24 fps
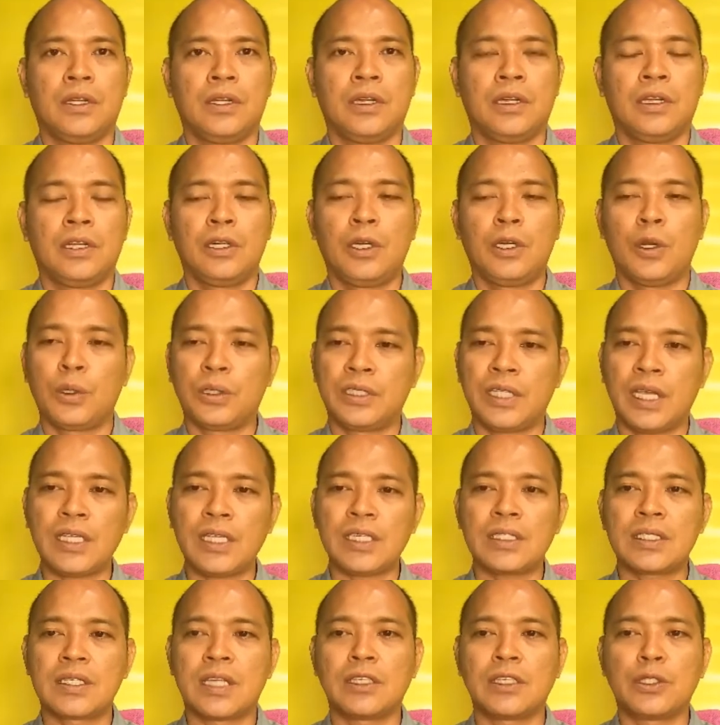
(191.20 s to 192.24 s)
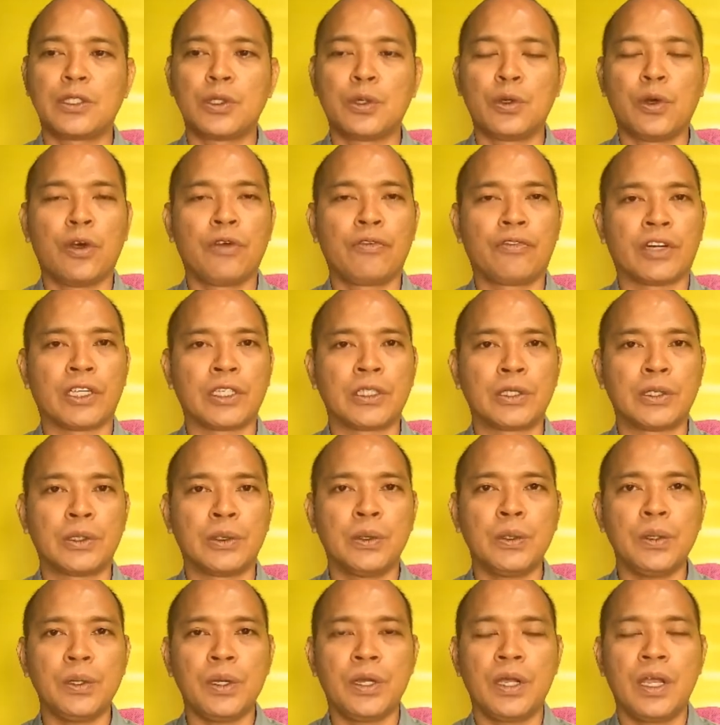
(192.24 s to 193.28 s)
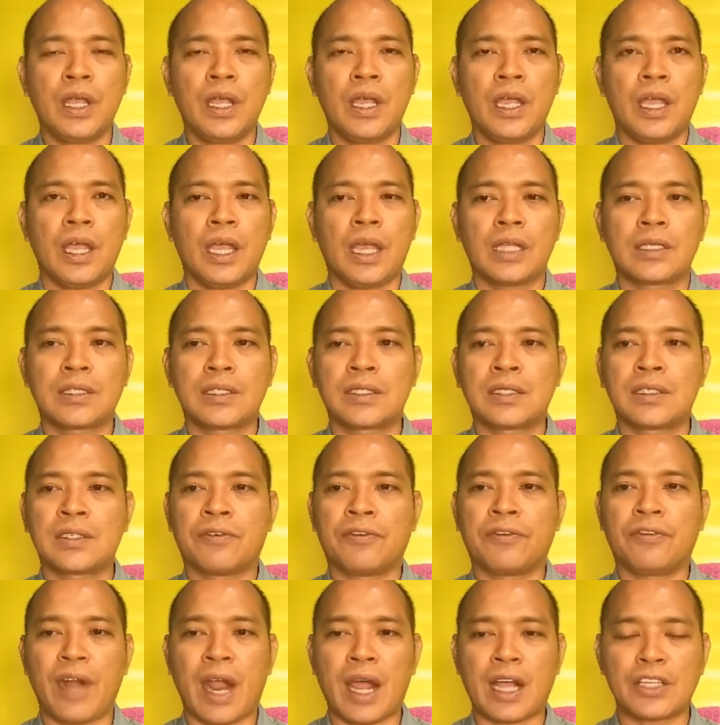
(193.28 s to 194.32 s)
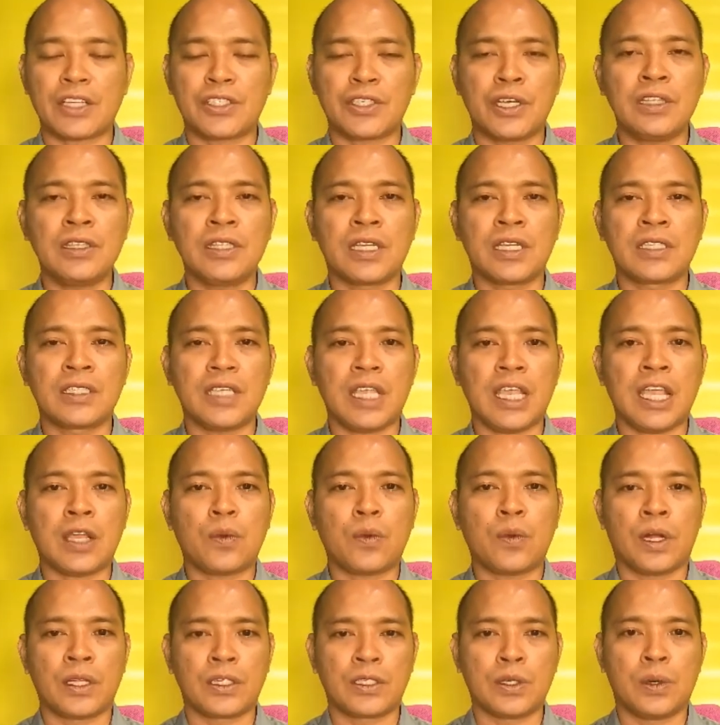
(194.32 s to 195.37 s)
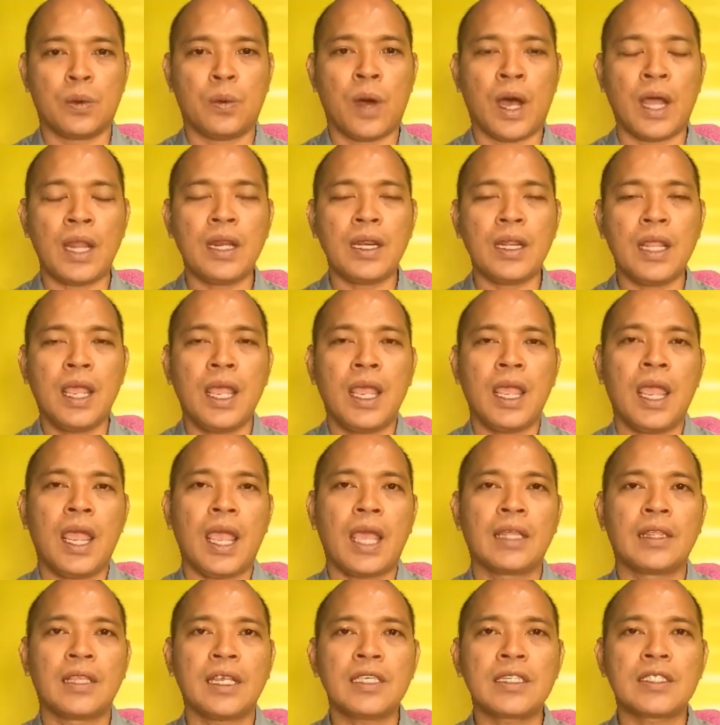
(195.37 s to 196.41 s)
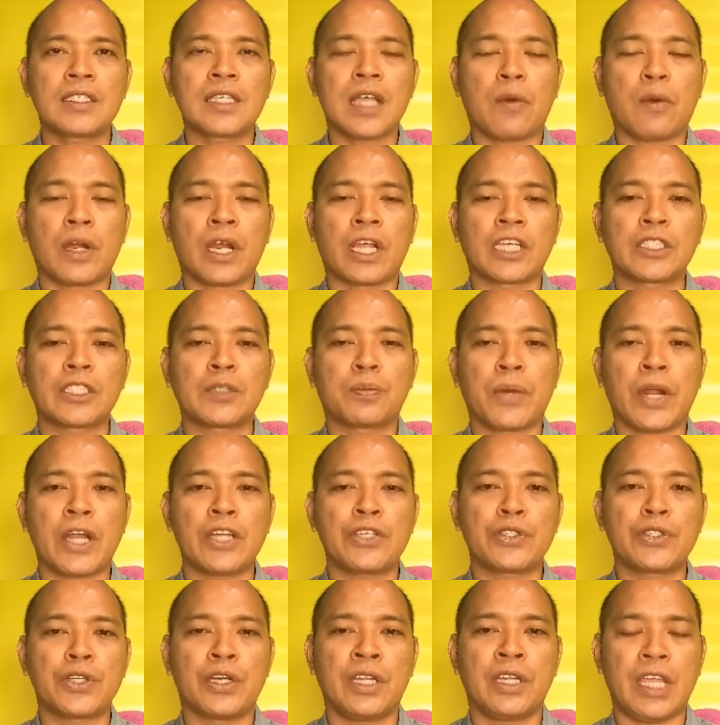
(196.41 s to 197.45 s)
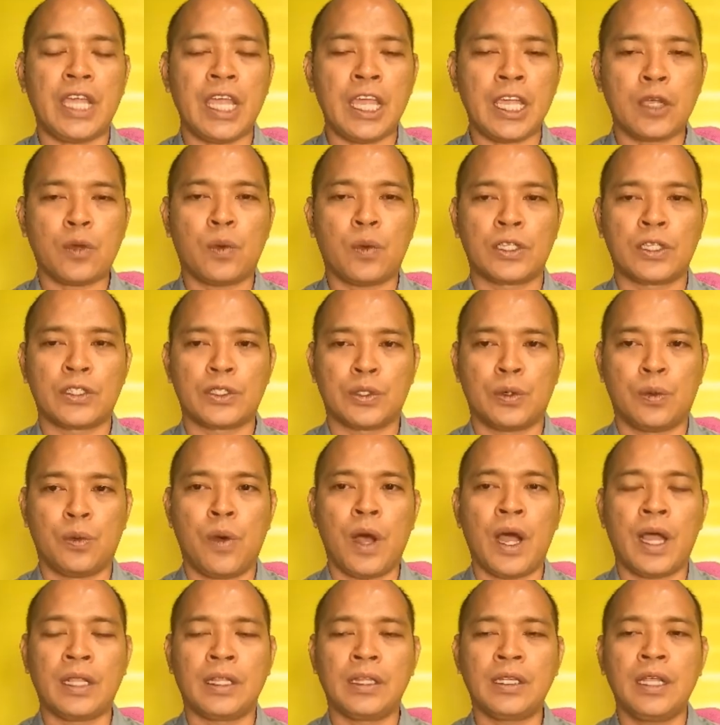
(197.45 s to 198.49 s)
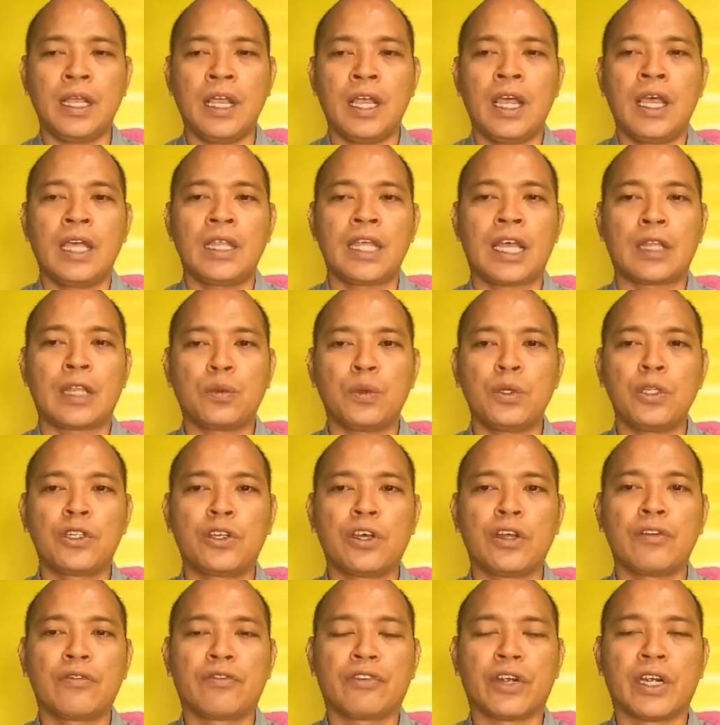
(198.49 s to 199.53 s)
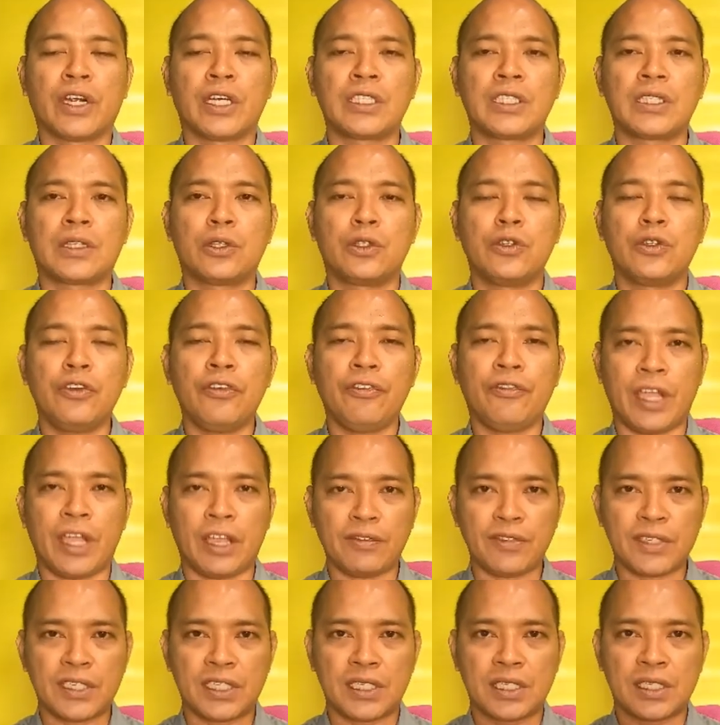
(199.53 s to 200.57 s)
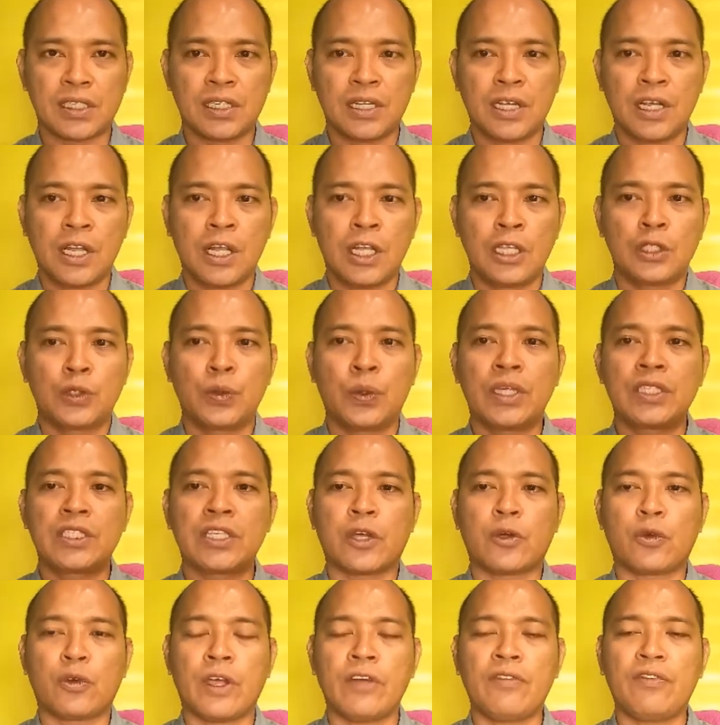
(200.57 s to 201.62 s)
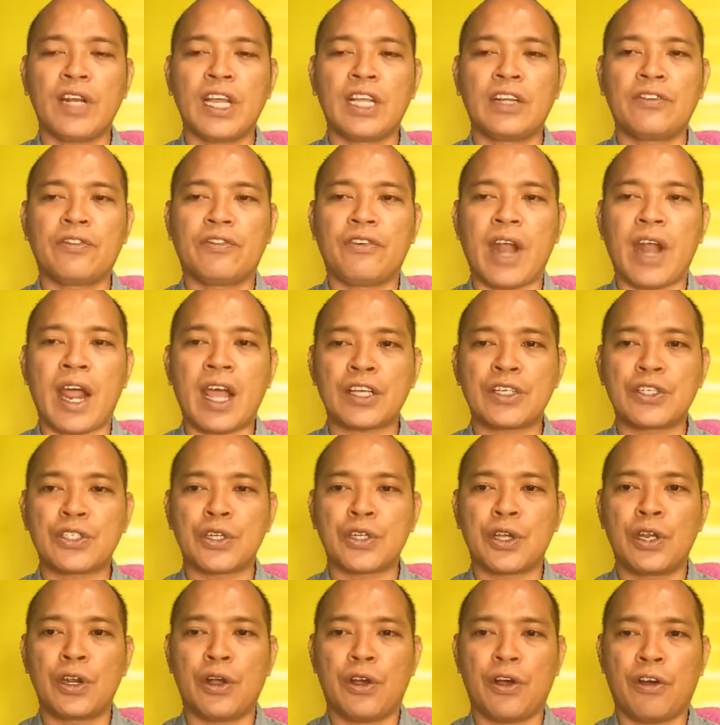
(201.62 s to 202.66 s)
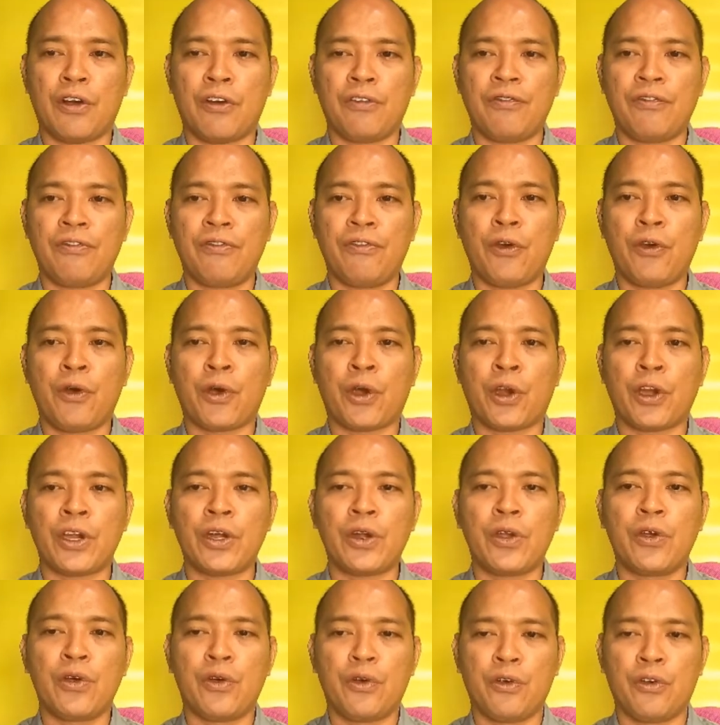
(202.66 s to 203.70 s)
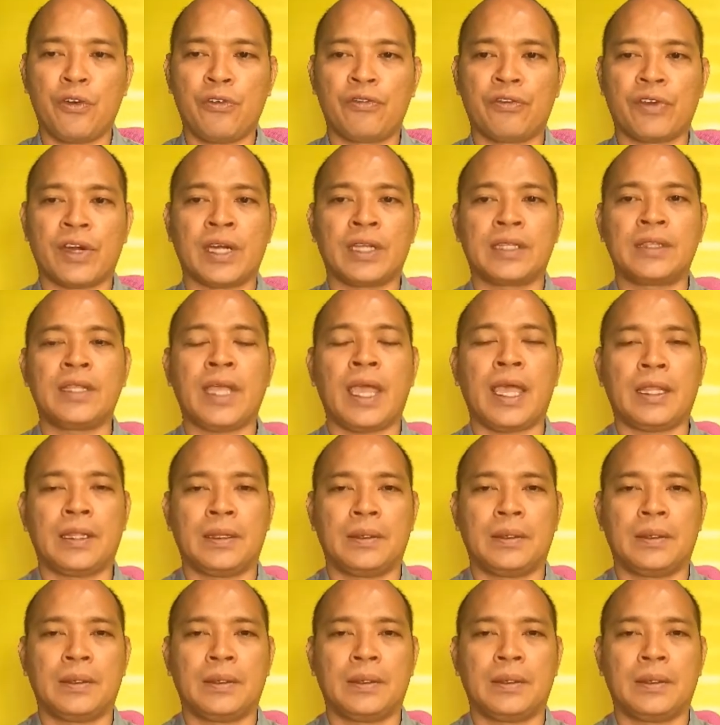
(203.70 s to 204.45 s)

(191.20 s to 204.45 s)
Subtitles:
Notice that 2 over 2, it's a fraction that's equal to 1, and this is our expression equal to 1 that would convert 2/5 to its equivalent fraction of 4 over 10.